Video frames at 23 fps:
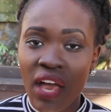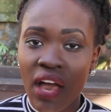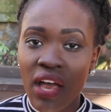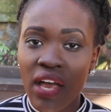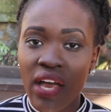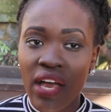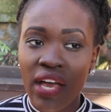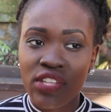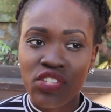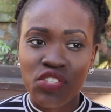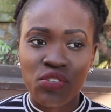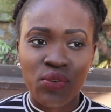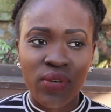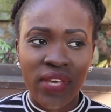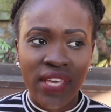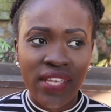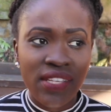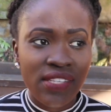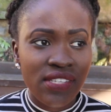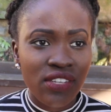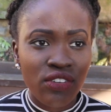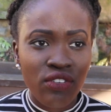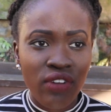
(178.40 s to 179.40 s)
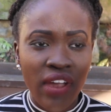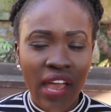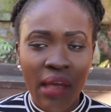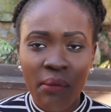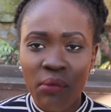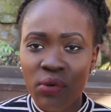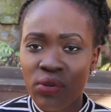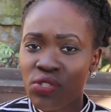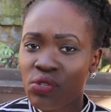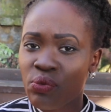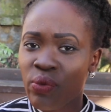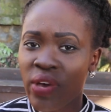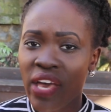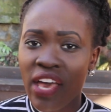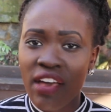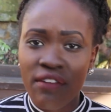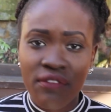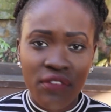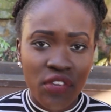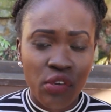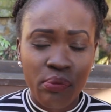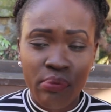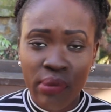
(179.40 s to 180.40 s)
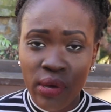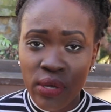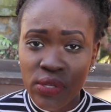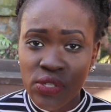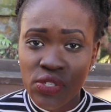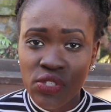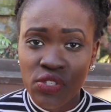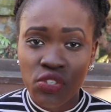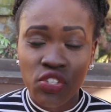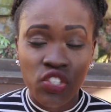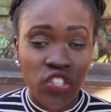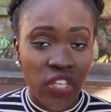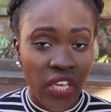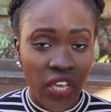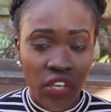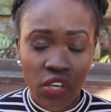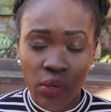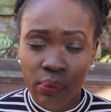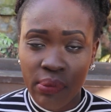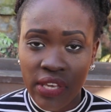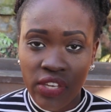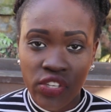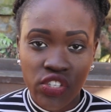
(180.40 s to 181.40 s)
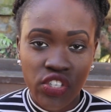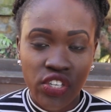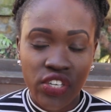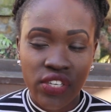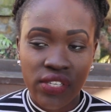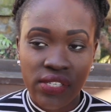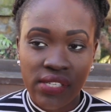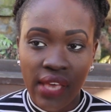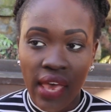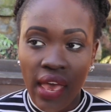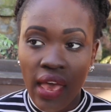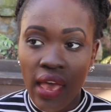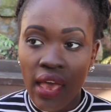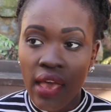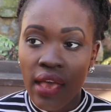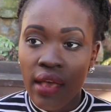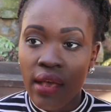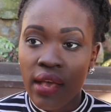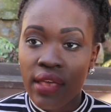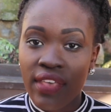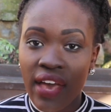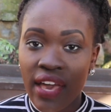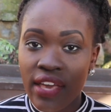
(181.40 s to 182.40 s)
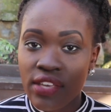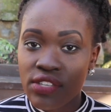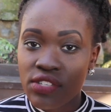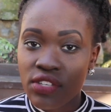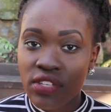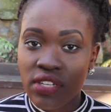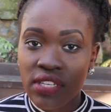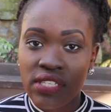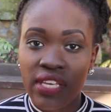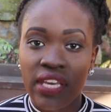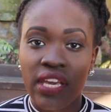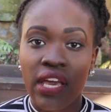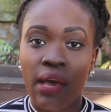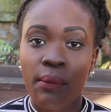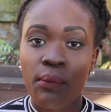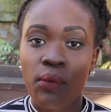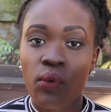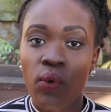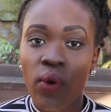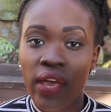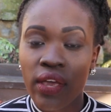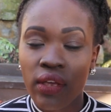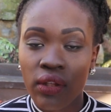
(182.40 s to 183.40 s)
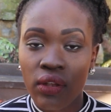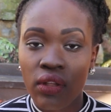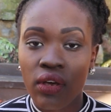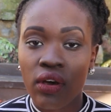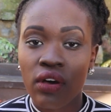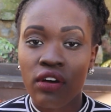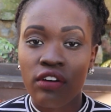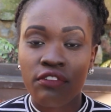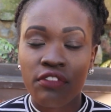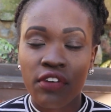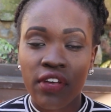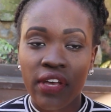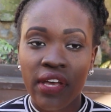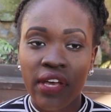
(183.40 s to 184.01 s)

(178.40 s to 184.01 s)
to Instagram or to wherever you share your pictures, that is going to take up quite a lot of